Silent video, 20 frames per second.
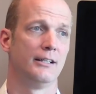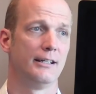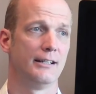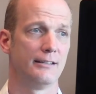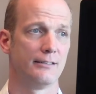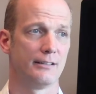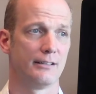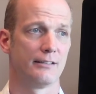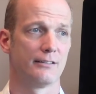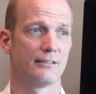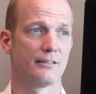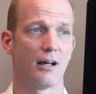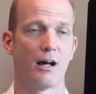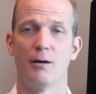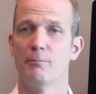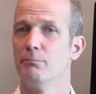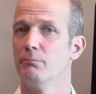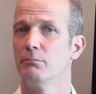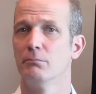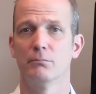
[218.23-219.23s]
Is it
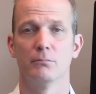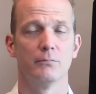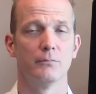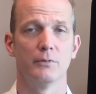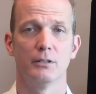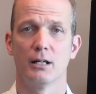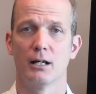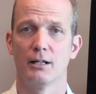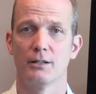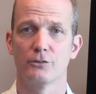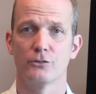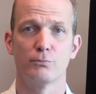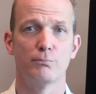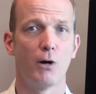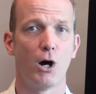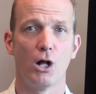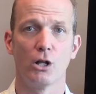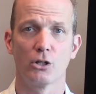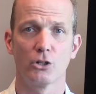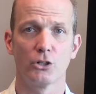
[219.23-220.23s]
some uh,
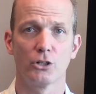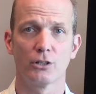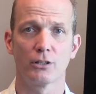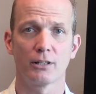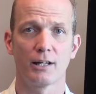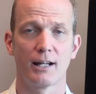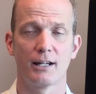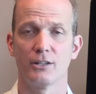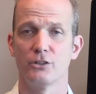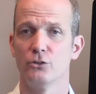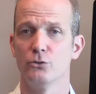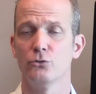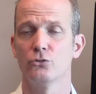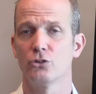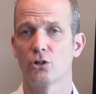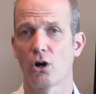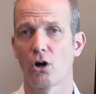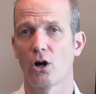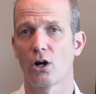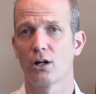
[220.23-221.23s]
smaller kind of
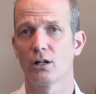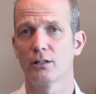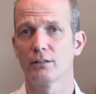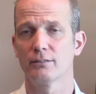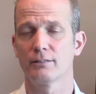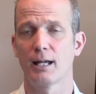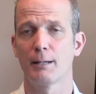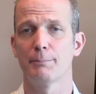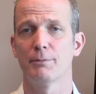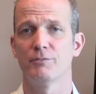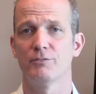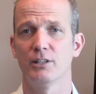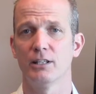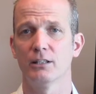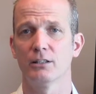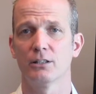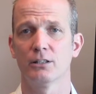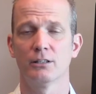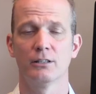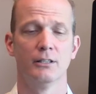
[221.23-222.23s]
used car type of
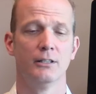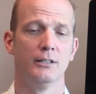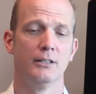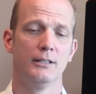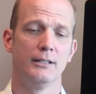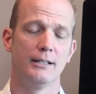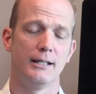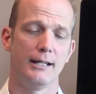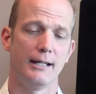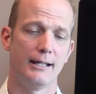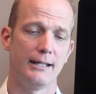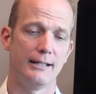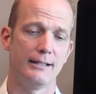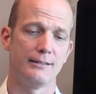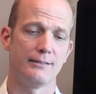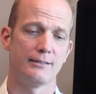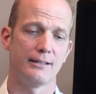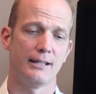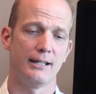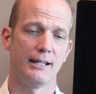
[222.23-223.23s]
dealer?
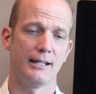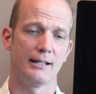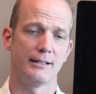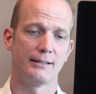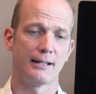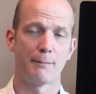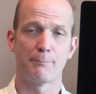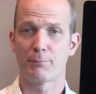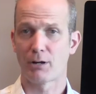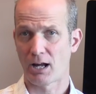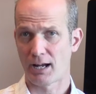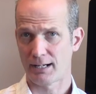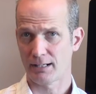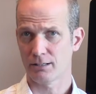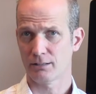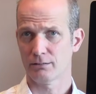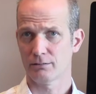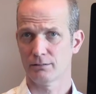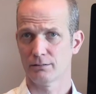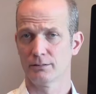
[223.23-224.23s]
Is it a debt
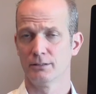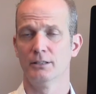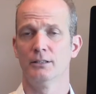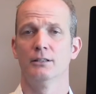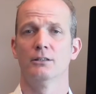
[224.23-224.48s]
buyer?